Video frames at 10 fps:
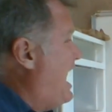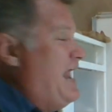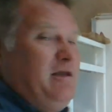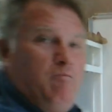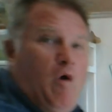
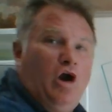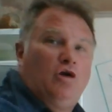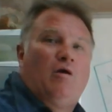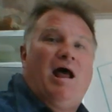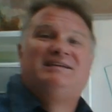end
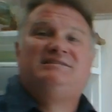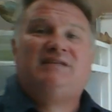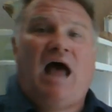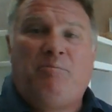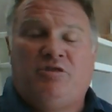marker, I
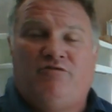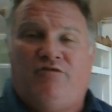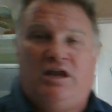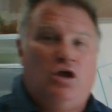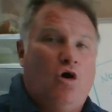stopped the
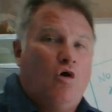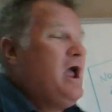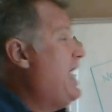video